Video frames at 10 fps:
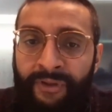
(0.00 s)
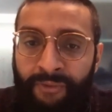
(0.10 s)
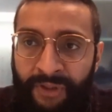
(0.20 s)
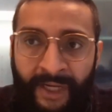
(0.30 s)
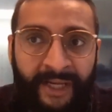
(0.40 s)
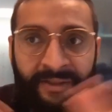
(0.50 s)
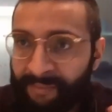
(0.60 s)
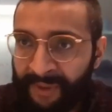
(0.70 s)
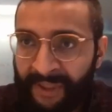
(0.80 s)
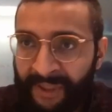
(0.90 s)
Which has
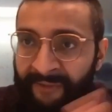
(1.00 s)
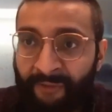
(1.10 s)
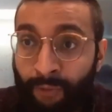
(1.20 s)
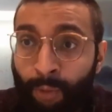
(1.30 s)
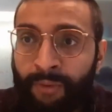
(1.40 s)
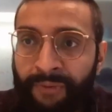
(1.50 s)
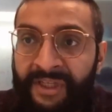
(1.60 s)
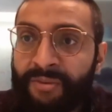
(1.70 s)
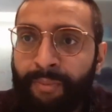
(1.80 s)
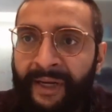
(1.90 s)
kind of global
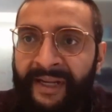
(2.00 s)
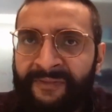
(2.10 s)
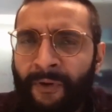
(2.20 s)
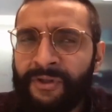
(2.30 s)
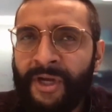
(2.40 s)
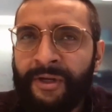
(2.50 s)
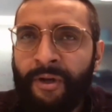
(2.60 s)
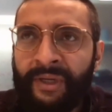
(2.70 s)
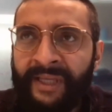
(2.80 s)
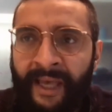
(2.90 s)
reach. But as far as I
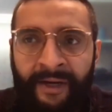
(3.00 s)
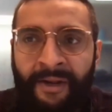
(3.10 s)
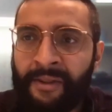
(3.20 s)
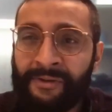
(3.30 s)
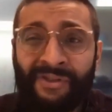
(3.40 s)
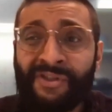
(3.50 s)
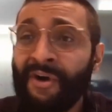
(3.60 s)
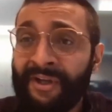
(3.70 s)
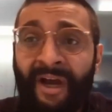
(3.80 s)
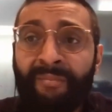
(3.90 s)
know, in Canada, they're just
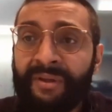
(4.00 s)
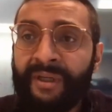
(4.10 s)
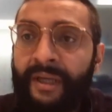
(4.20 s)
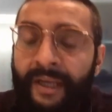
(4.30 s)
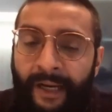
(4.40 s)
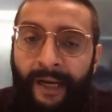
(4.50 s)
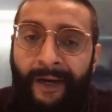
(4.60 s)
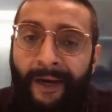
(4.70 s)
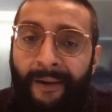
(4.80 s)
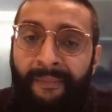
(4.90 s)
starting up.
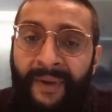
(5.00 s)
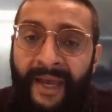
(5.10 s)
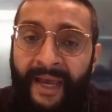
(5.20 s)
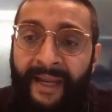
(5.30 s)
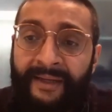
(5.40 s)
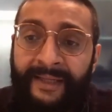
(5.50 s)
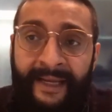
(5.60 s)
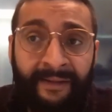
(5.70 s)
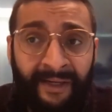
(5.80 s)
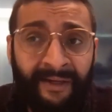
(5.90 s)
And
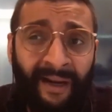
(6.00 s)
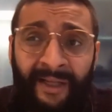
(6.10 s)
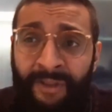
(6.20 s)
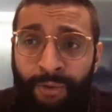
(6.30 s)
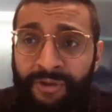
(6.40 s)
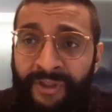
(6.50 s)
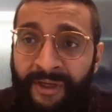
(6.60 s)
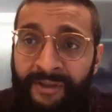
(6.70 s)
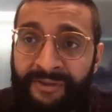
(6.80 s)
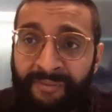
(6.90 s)
they're kind of like tuition
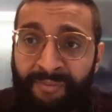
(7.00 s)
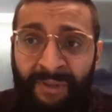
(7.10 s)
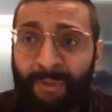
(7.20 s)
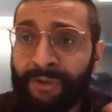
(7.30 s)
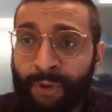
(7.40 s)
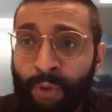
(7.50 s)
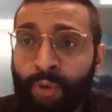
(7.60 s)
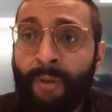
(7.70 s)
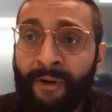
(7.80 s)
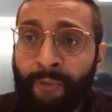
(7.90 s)
centers, similar to
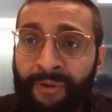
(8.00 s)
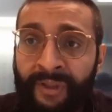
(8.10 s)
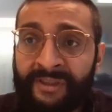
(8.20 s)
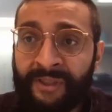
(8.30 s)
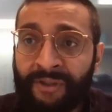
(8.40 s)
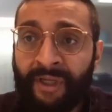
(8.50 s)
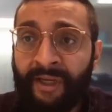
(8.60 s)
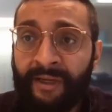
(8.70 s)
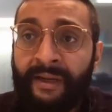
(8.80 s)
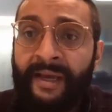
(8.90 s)
Kumon, where you can send your
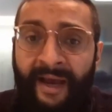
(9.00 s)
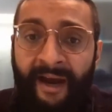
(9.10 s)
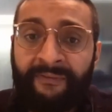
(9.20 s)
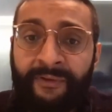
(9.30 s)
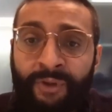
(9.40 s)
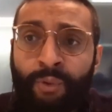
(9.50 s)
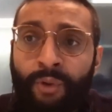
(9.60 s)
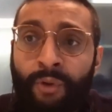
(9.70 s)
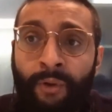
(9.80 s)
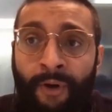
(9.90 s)
kid after
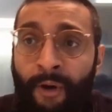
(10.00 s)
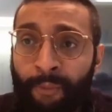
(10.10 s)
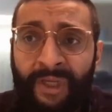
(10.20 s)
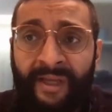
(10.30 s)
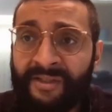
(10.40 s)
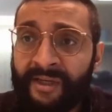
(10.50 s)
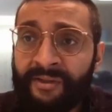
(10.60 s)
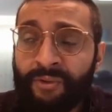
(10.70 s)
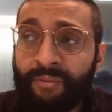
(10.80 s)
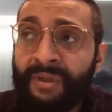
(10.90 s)
school or on weekends, I
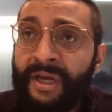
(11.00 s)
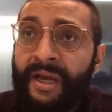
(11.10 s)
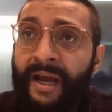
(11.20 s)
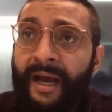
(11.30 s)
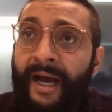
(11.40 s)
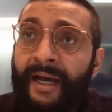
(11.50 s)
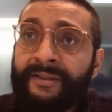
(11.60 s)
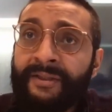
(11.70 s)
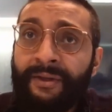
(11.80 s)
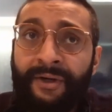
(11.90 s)
assume,
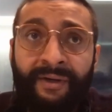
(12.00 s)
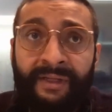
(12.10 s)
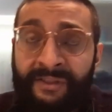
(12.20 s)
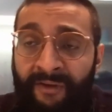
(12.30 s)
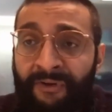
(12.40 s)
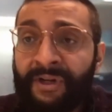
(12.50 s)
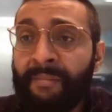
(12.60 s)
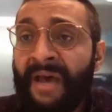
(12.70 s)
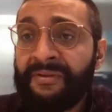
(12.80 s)
to learn, instead of learning